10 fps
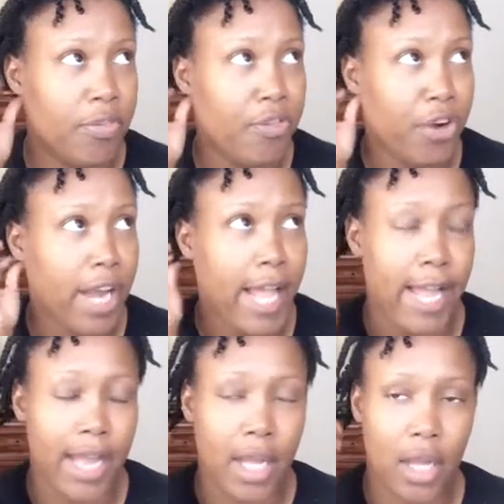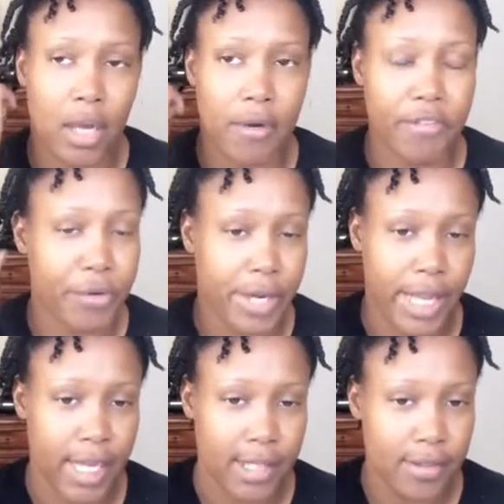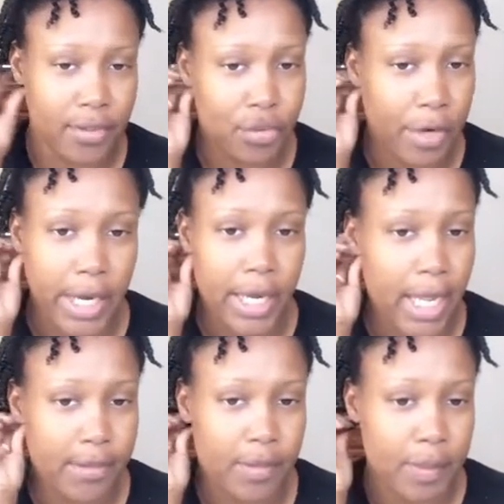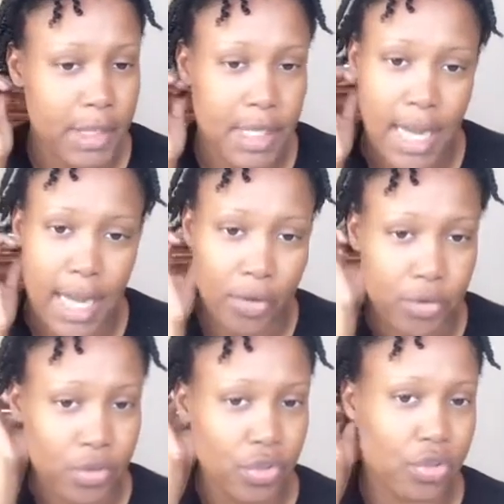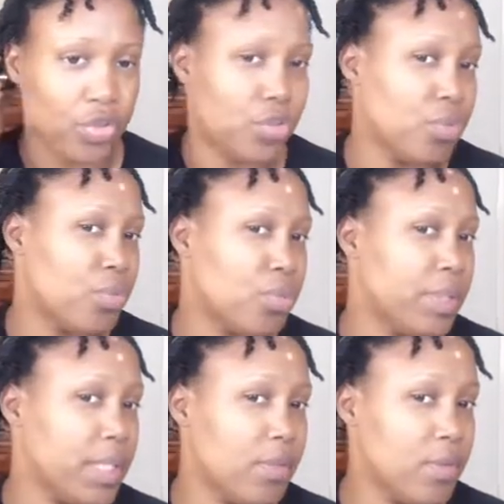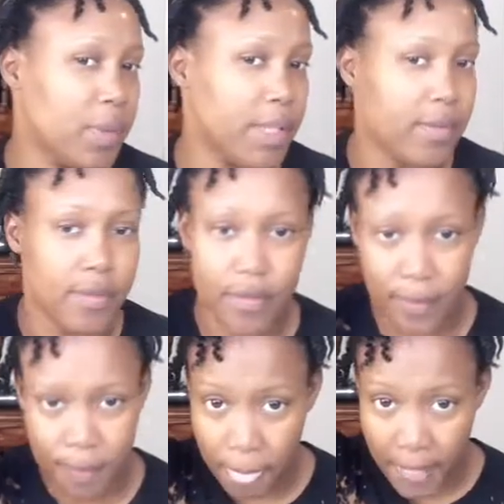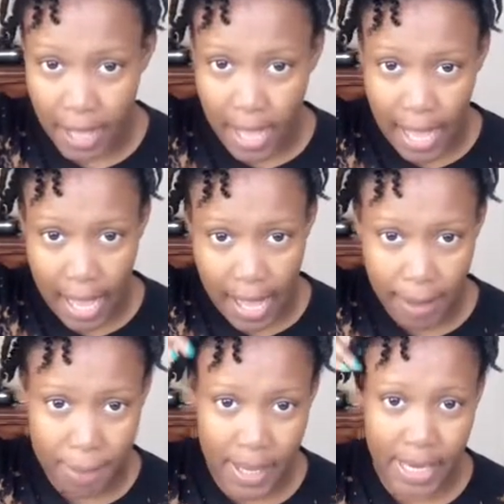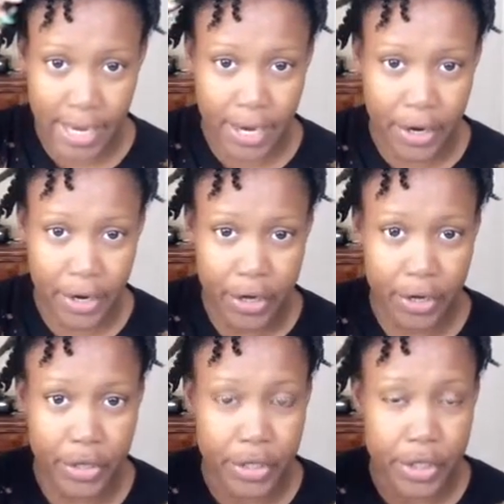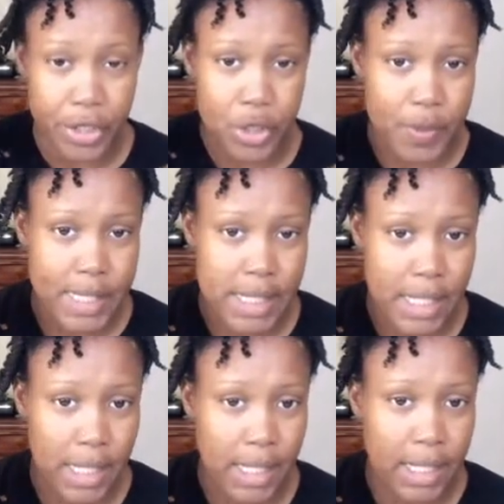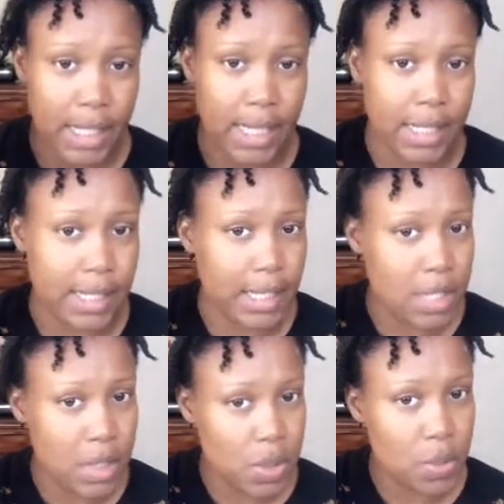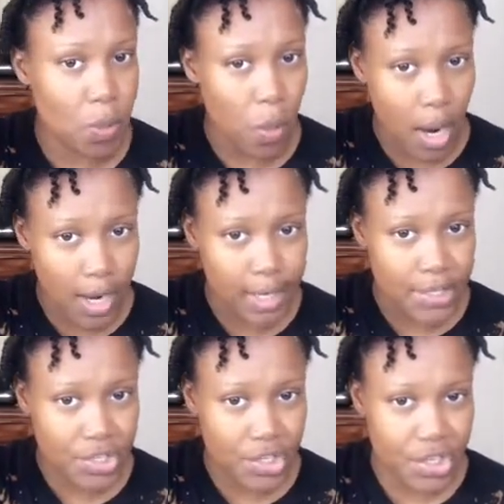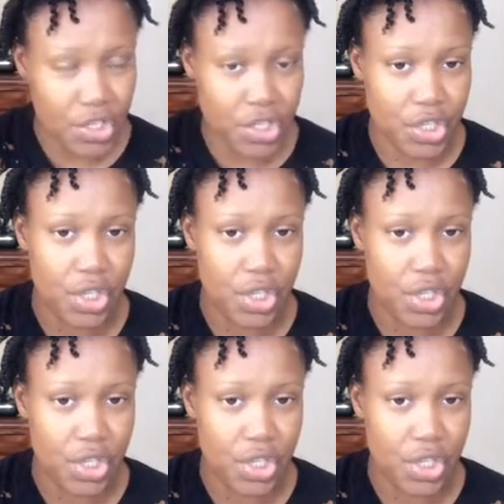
for like 4 days straight. I just been in the house just with these twists. I had my hair twisted. It needs to wash,